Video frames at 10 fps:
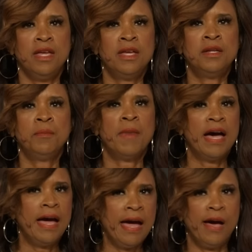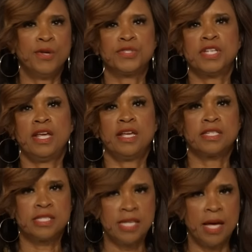in my house
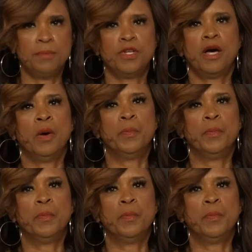except